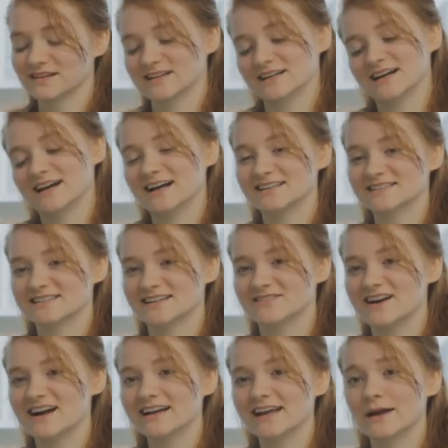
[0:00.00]
Now, how's
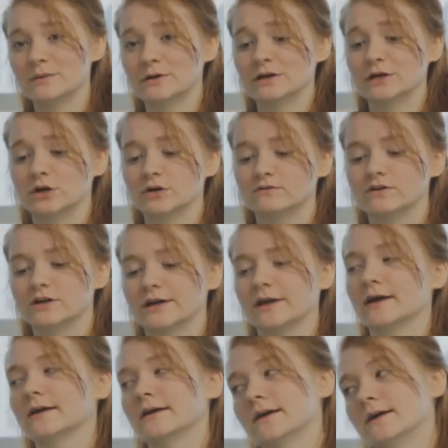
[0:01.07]
that rock hammering going for
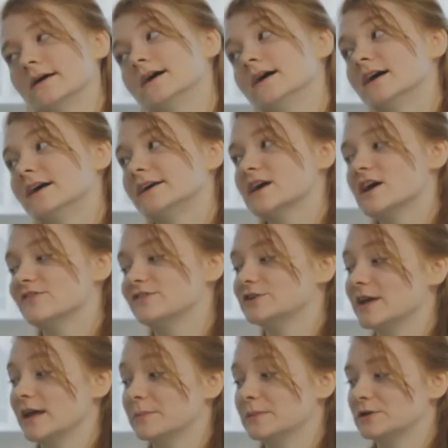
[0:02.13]
you? You have
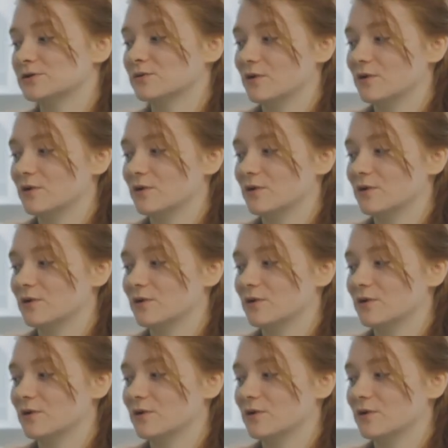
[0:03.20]
your name in your